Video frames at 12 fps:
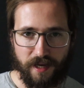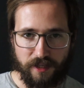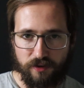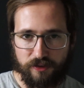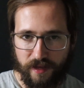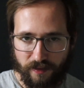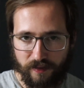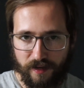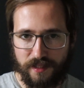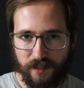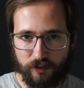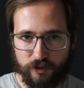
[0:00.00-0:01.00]
Now, you think that
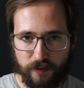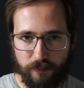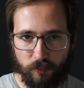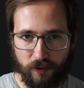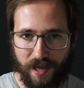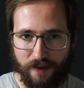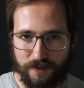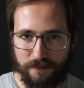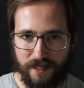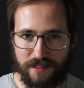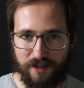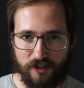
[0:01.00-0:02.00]
a dealership would want to have as
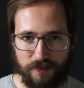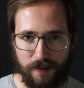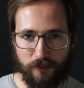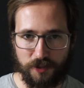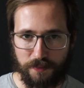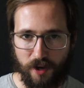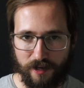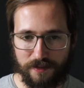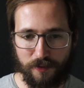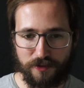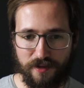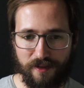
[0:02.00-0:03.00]
many salespeople as
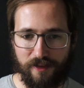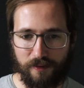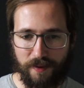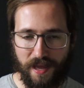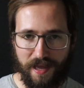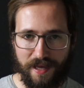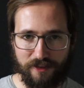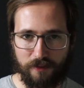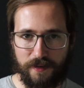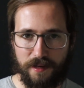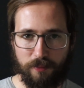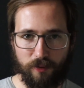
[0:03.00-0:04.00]
possible so that they're paying their
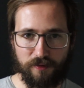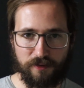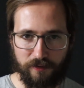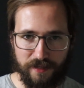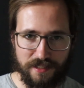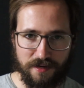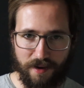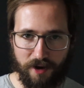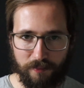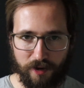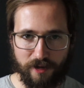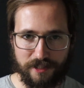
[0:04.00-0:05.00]
people the least
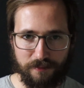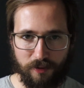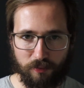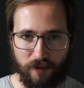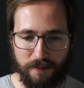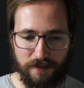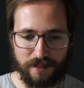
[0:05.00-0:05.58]
amount possible, right?